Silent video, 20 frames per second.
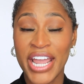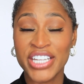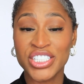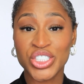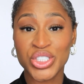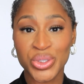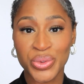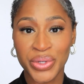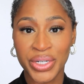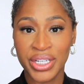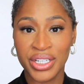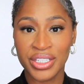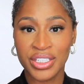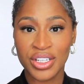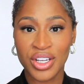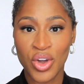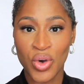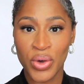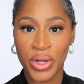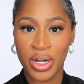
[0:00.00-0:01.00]
a
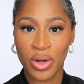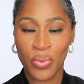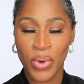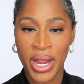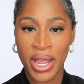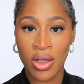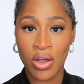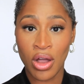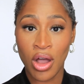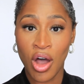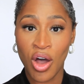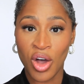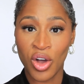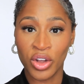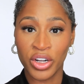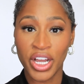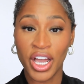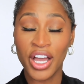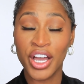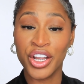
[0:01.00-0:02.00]
trend going around
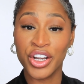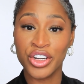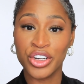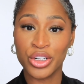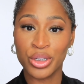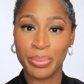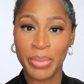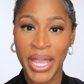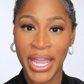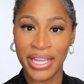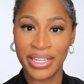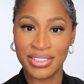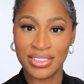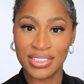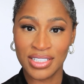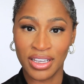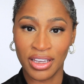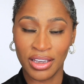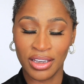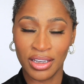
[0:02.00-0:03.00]
called
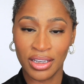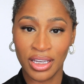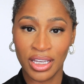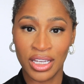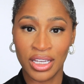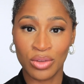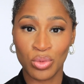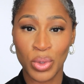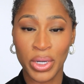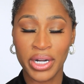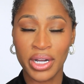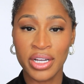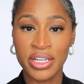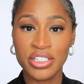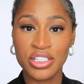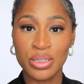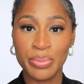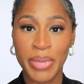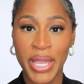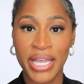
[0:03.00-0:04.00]
underpainting and what
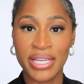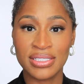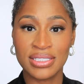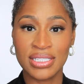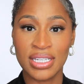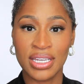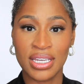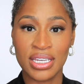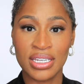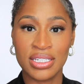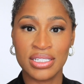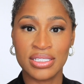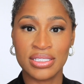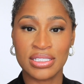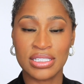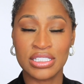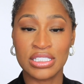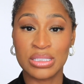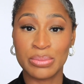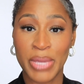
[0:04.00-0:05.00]
underpainting
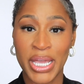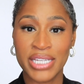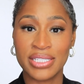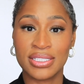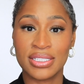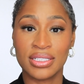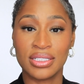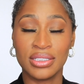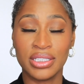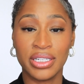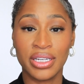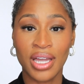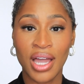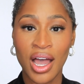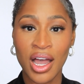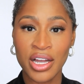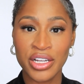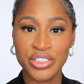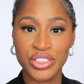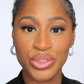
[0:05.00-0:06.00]
is is basically
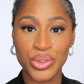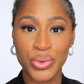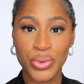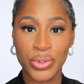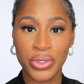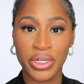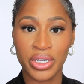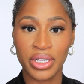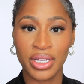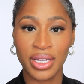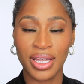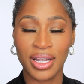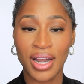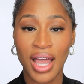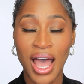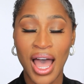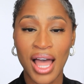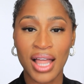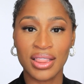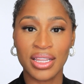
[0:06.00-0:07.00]
contour contouring and
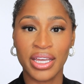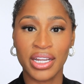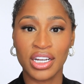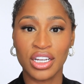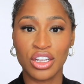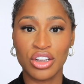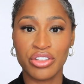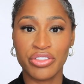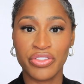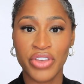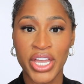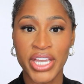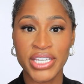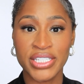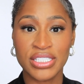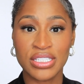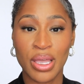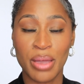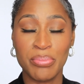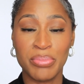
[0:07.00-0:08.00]
highlighting your
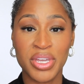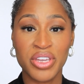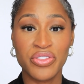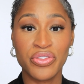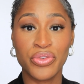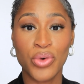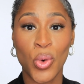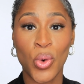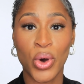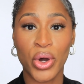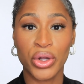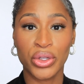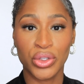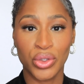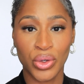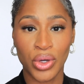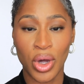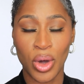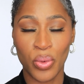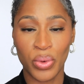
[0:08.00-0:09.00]
face before
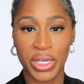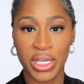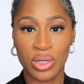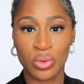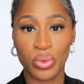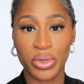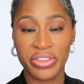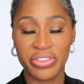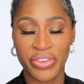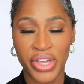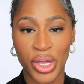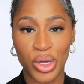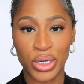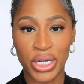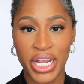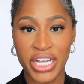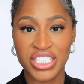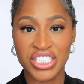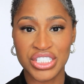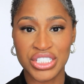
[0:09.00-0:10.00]
you go in with
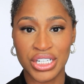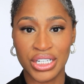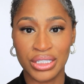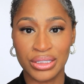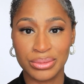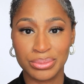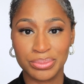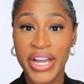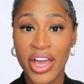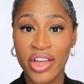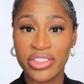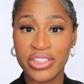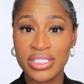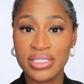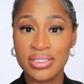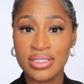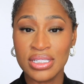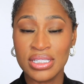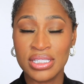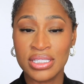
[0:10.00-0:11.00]
foundation. Now
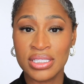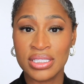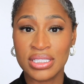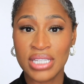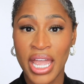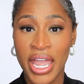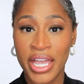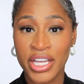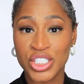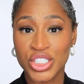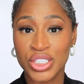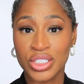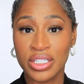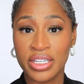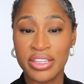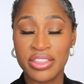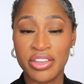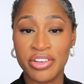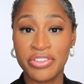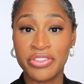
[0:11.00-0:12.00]
this is
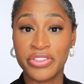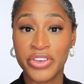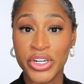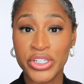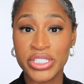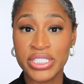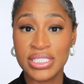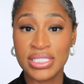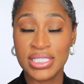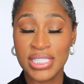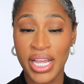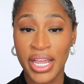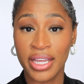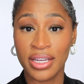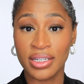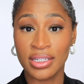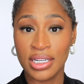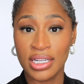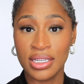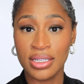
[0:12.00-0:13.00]
actually the first
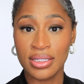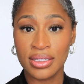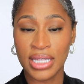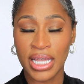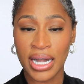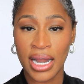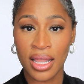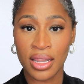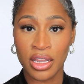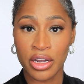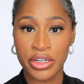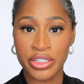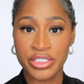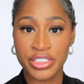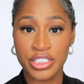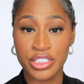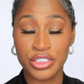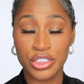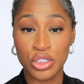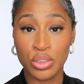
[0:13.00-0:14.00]
technique that I
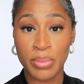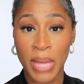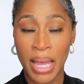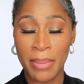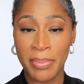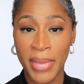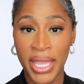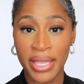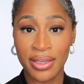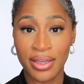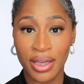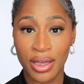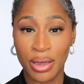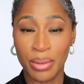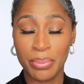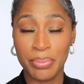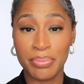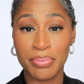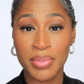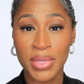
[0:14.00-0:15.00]
learned to do my
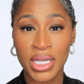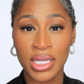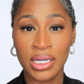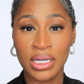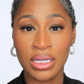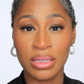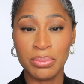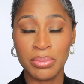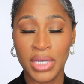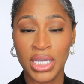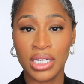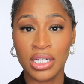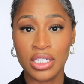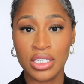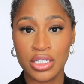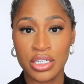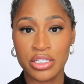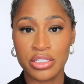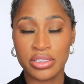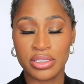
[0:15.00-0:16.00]
makeup many, many
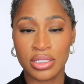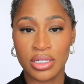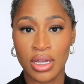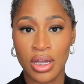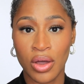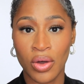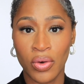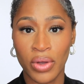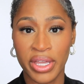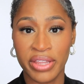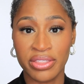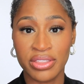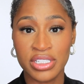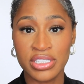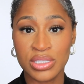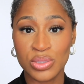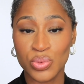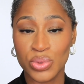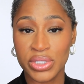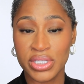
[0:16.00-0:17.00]
years ago. And
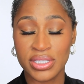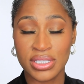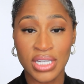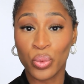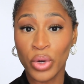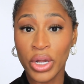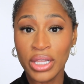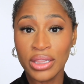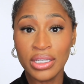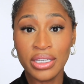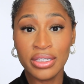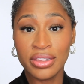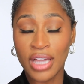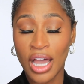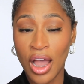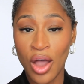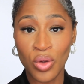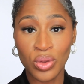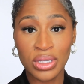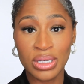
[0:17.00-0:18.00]
this was really
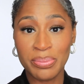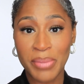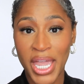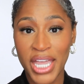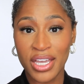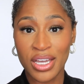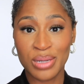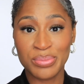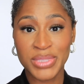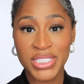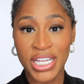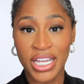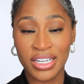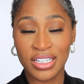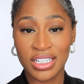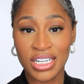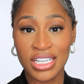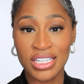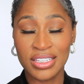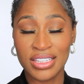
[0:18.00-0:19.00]
the only makeup
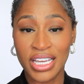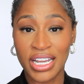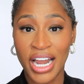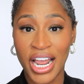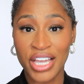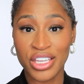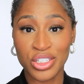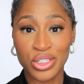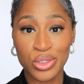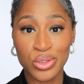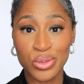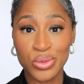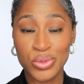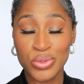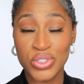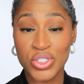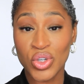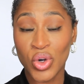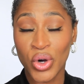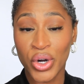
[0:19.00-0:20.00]
technique that I
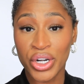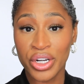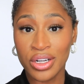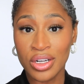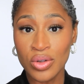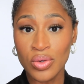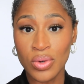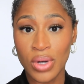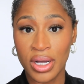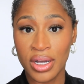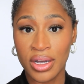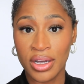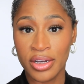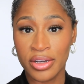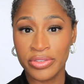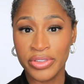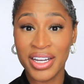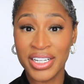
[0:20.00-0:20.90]
used or knew of